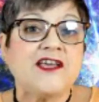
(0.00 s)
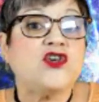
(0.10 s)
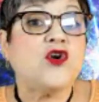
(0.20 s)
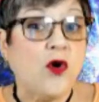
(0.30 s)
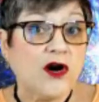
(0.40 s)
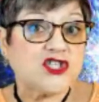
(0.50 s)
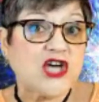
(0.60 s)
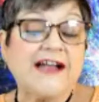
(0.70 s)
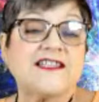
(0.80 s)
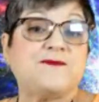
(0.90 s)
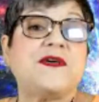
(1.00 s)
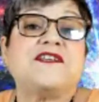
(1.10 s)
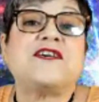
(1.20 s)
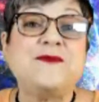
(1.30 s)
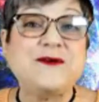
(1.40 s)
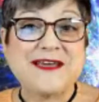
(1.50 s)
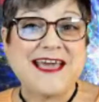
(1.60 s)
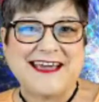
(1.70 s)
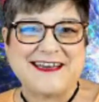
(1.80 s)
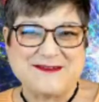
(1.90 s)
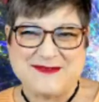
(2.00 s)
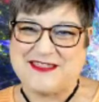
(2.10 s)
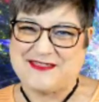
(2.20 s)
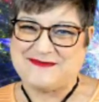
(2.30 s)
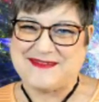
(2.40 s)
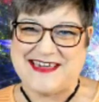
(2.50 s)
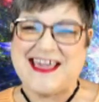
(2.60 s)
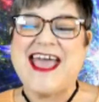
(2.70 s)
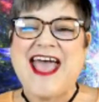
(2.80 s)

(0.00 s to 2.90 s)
Your child's been communicating with me.